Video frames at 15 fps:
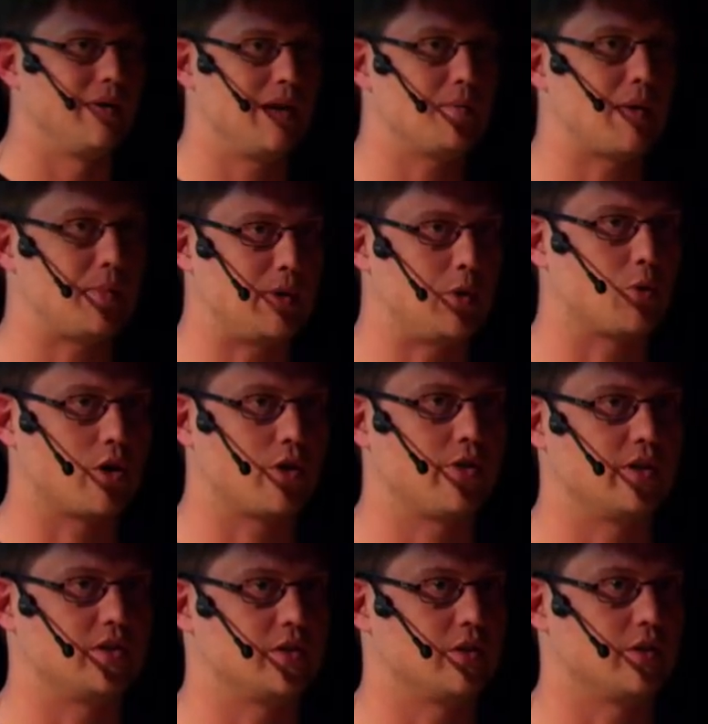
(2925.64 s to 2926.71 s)
It might be
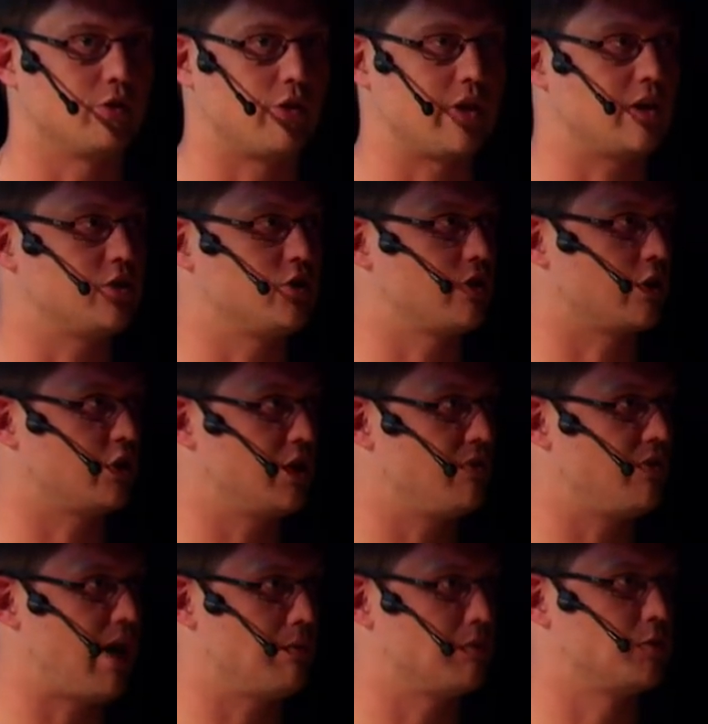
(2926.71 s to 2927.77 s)
worth it to reconstruct
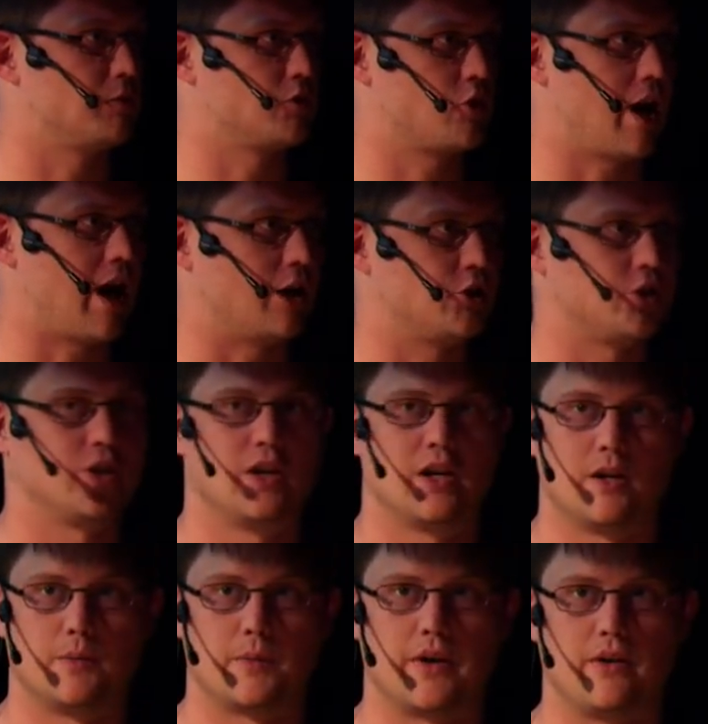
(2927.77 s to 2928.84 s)
chip fabs from scratch,
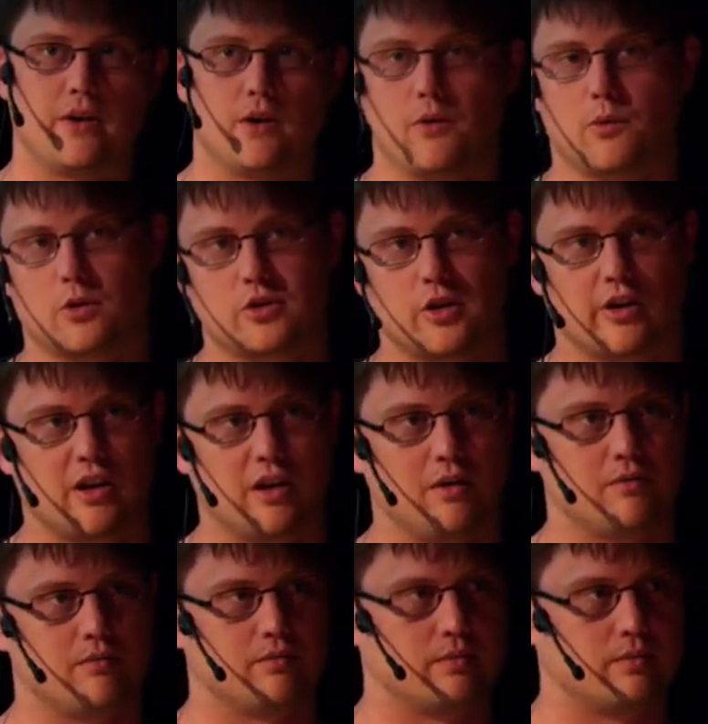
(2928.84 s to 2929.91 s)
but you know we're
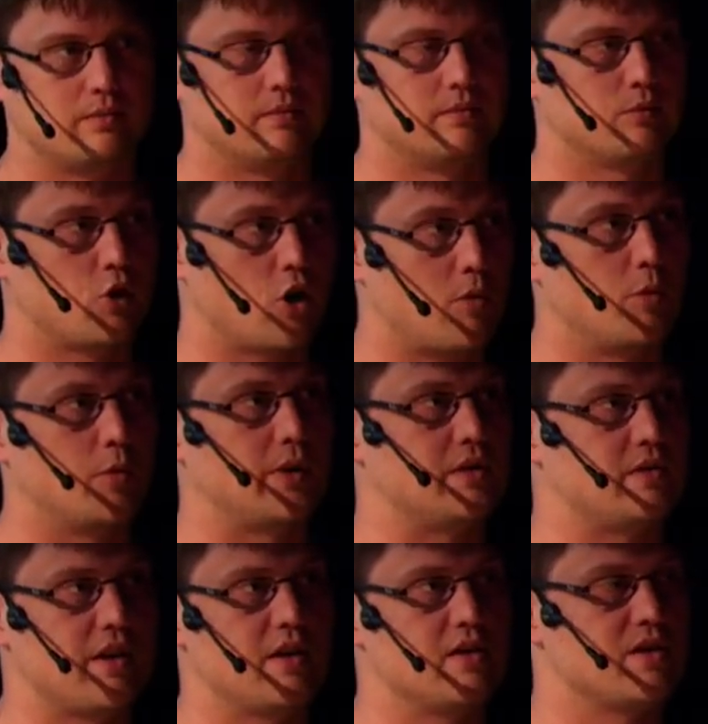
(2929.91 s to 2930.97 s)
talking
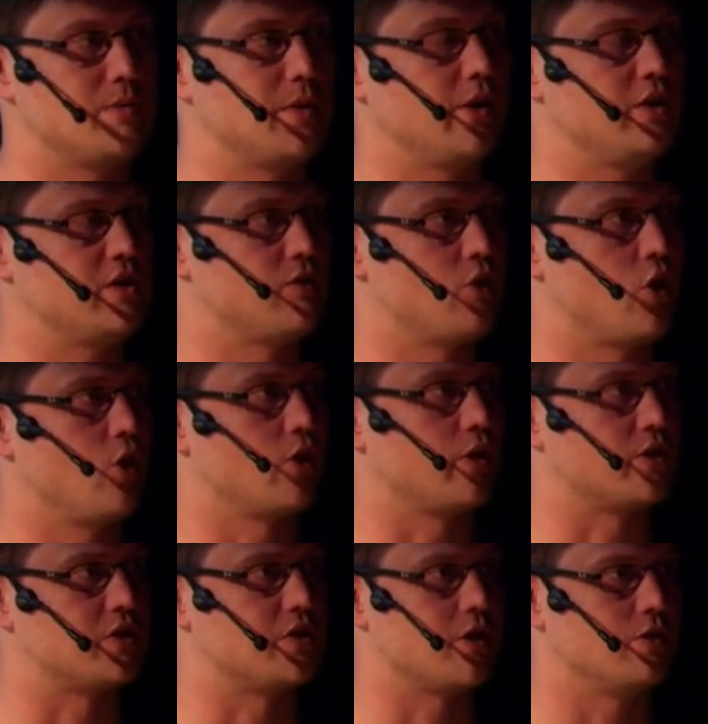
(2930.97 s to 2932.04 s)
probably tens of millions of
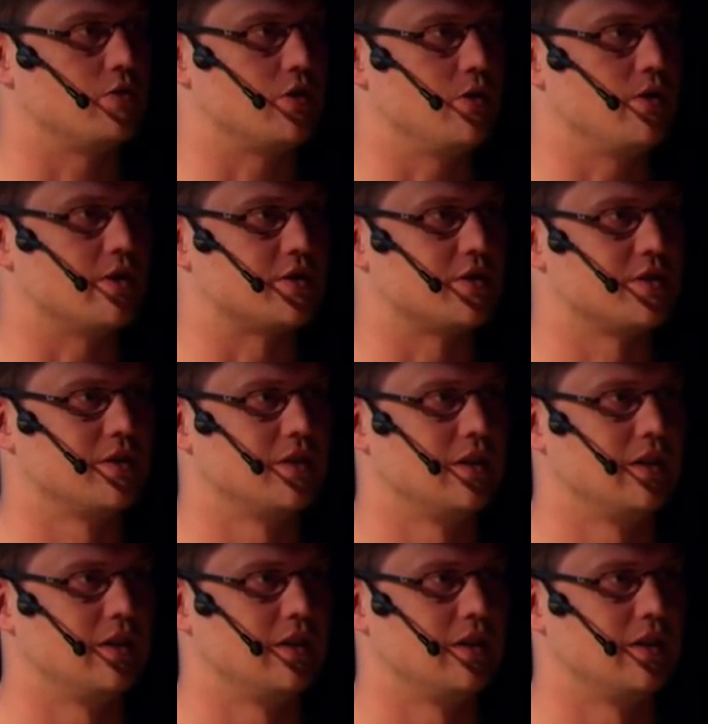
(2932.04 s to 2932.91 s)
dollars to go do this.